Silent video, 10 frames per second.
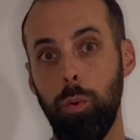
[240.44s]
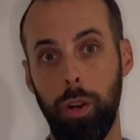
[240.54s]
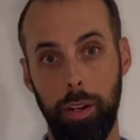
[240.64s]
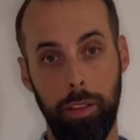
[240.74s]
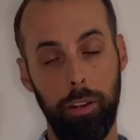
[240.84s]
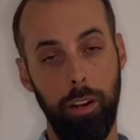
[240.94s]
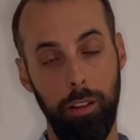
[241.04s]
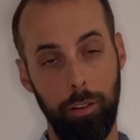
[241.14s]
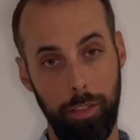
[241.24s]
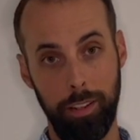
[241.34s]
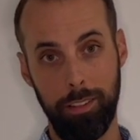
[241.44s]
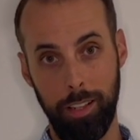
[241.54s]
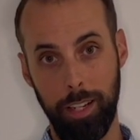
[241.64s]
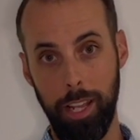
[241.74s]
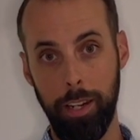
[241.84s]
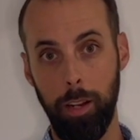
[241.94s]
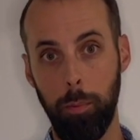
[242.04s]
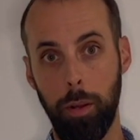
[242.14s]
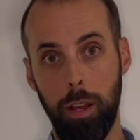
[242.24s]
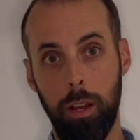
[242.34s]
worry, there are other things that can
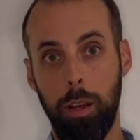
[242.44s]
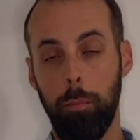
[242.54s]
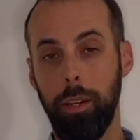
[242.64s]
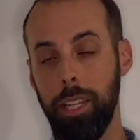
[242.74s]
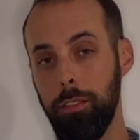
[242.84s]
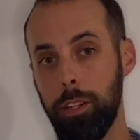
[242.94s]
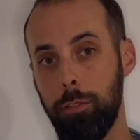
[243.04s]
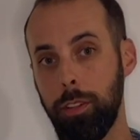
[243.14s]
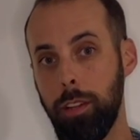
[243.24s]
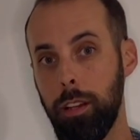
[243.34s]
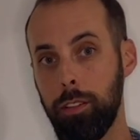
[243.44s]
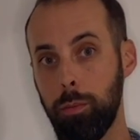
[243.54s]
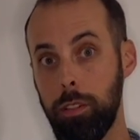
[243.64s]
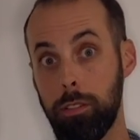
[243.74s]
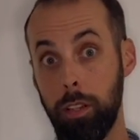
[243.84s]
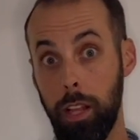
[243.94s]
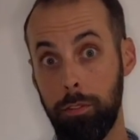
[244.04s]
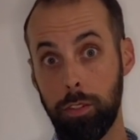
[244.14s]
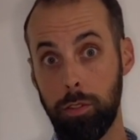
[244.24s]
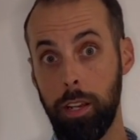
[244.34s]
help. But even if it does, we still have
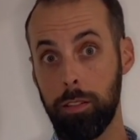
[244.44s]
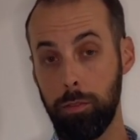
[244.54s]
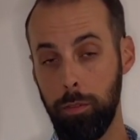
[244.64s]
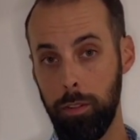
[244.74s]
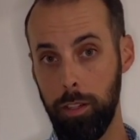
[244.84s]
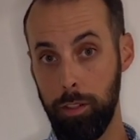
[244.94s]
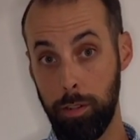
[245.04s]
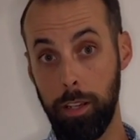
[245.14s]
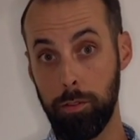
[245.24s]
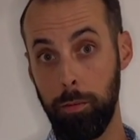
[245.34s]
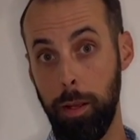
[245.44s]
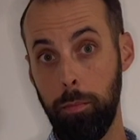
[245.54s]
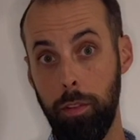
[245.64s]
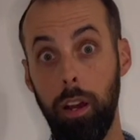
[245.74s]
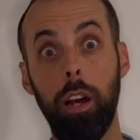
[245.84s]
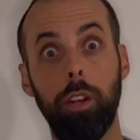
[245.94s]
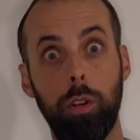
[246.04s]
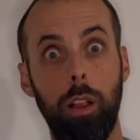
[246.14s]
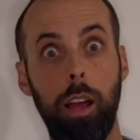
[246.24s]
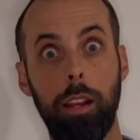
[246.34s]
to address, remember, the
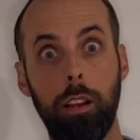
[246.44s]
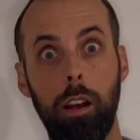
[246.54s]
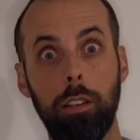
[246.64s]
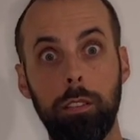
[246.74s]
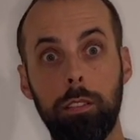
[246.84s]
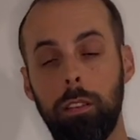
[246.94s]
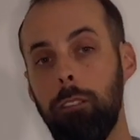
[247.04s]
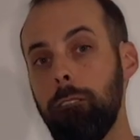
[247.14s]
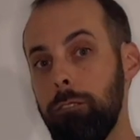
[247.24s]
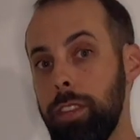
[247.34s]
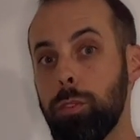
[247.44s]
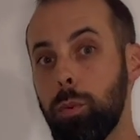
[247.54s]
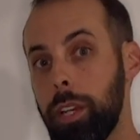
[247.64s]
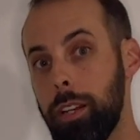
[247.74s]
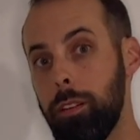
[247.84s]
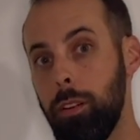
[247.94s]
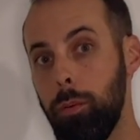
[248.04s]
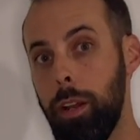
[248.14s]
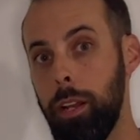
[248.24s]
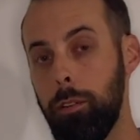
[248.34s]
underlying causes. This will get it
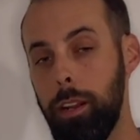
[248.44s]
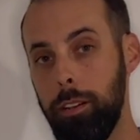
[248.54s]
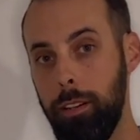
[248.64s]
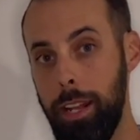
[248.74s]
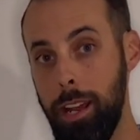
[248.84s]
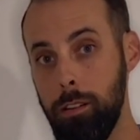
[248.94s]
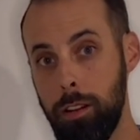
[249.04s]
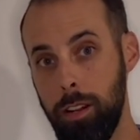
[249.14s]
away right now.